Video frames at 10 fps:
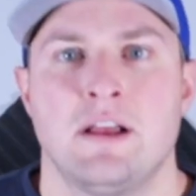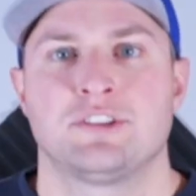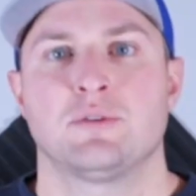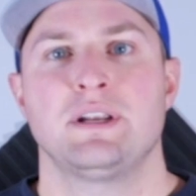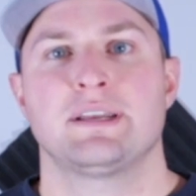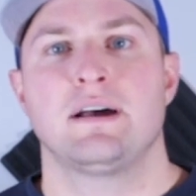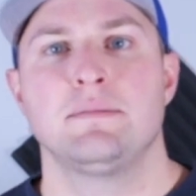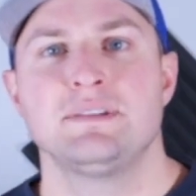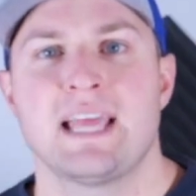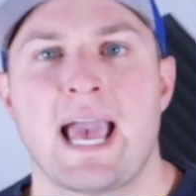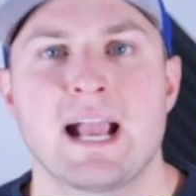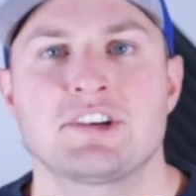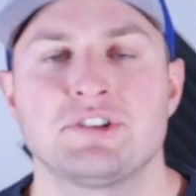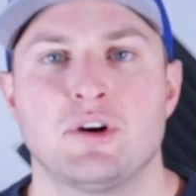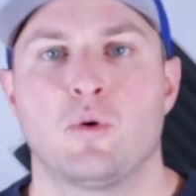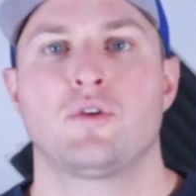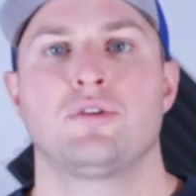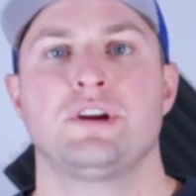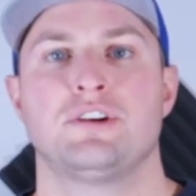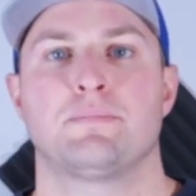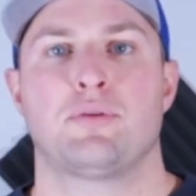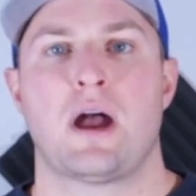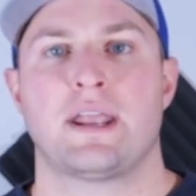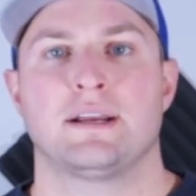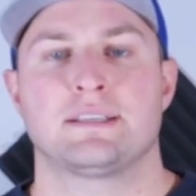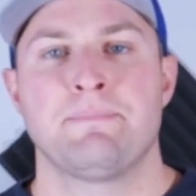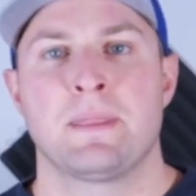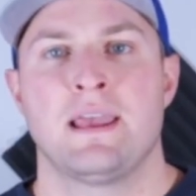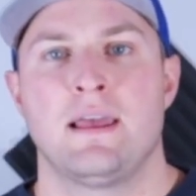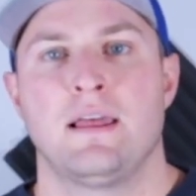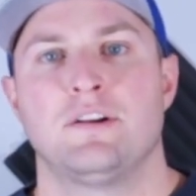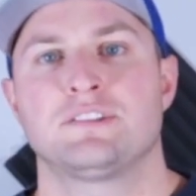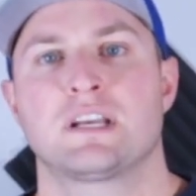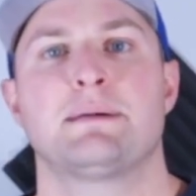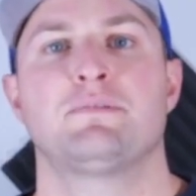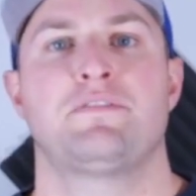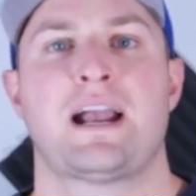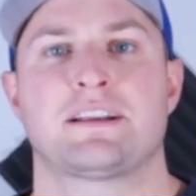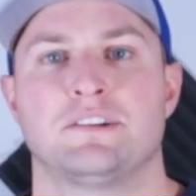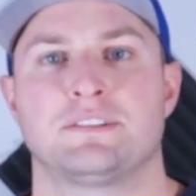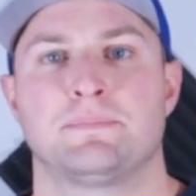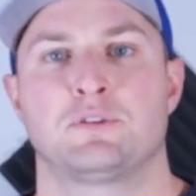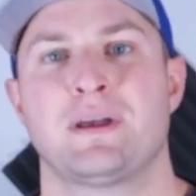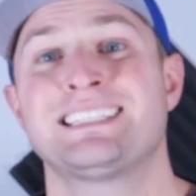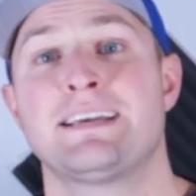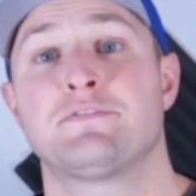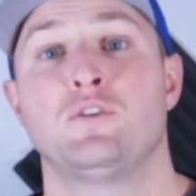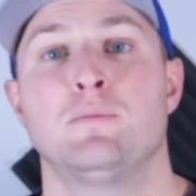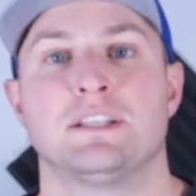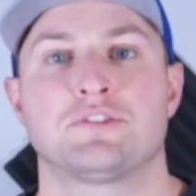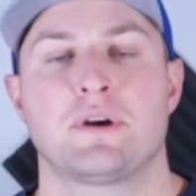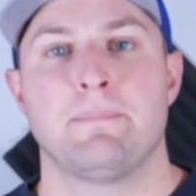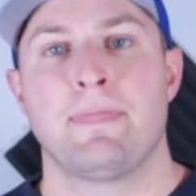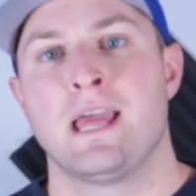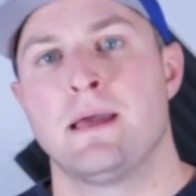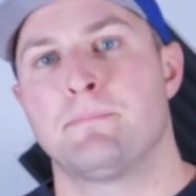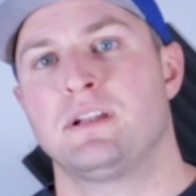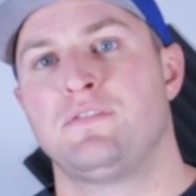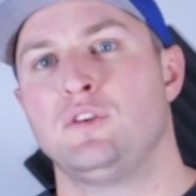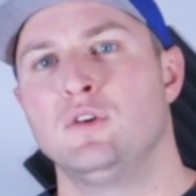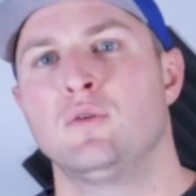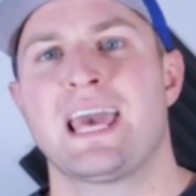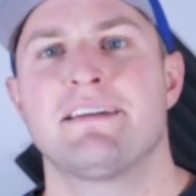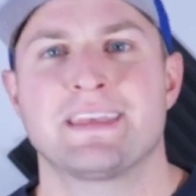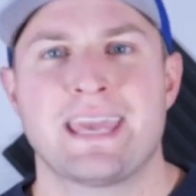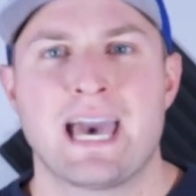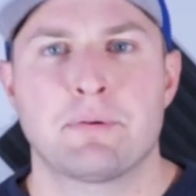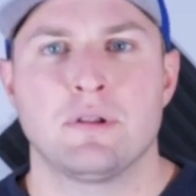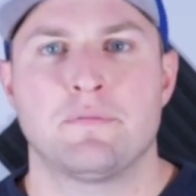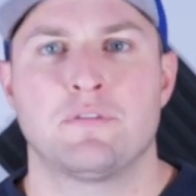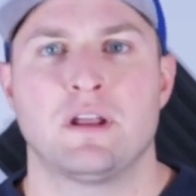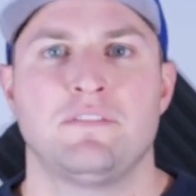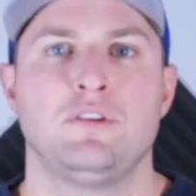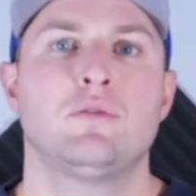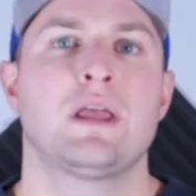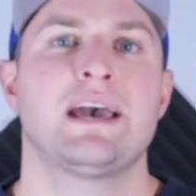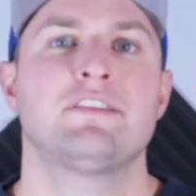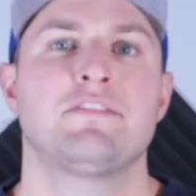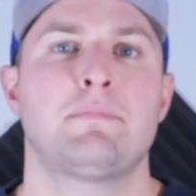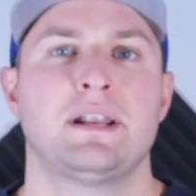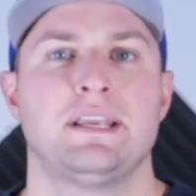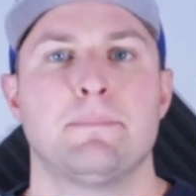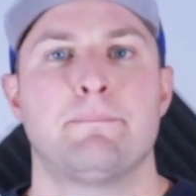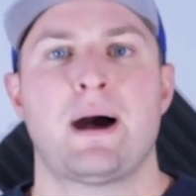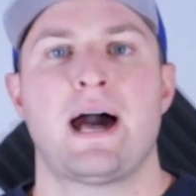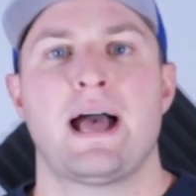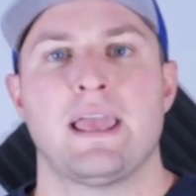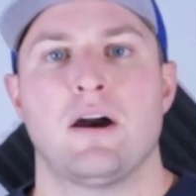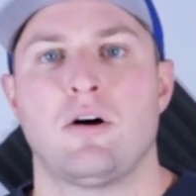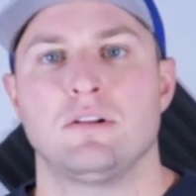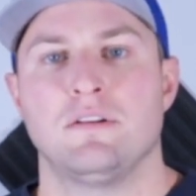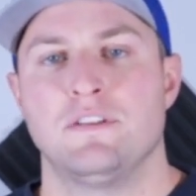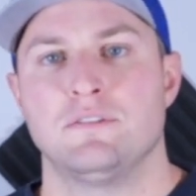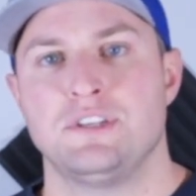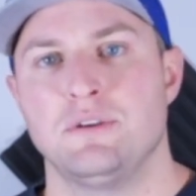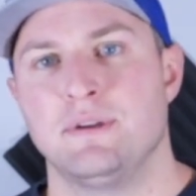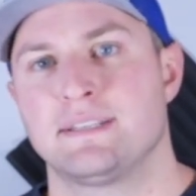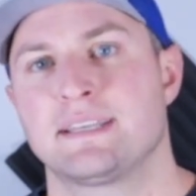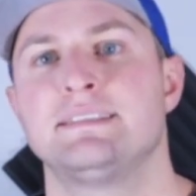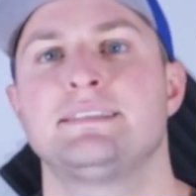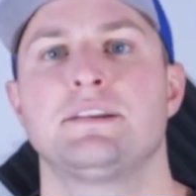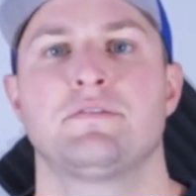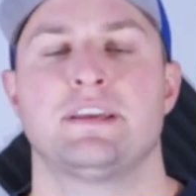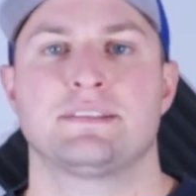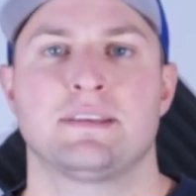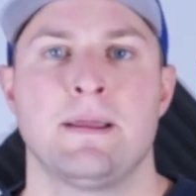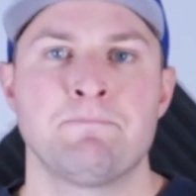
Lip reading: So when it comes to actually ordering your product, there's a couple factors. So I like to have 2 months, right? But if you don't have the capital up front, if you don't have enough money to buy all of those units, consider this.